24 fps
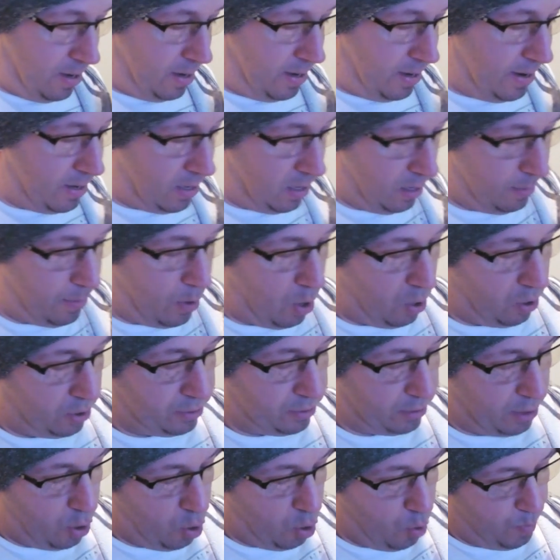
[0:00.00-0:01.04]
little
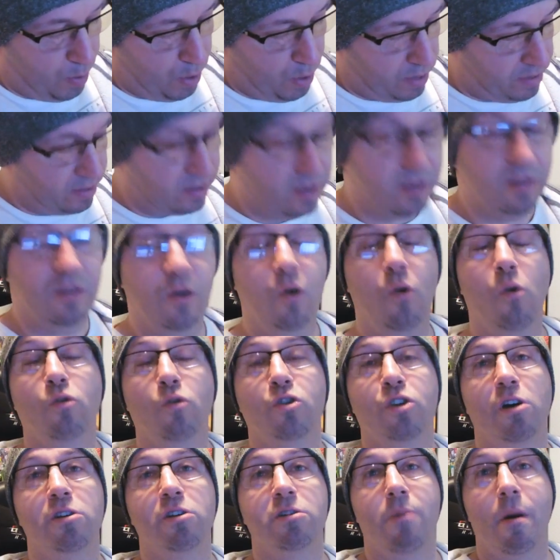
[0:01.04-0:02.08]
box open. This is all
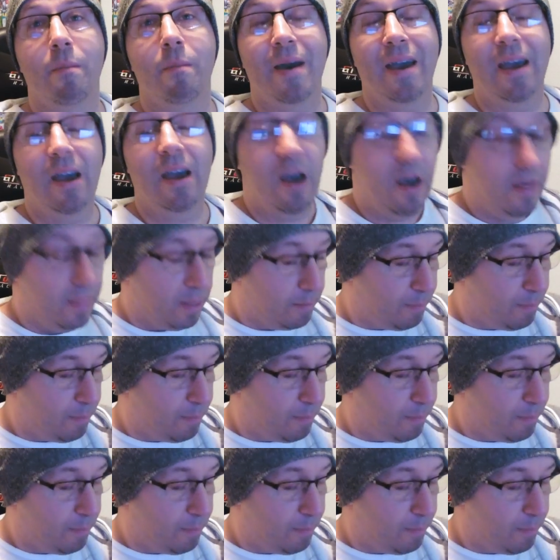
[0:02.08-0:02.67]
chosen by me.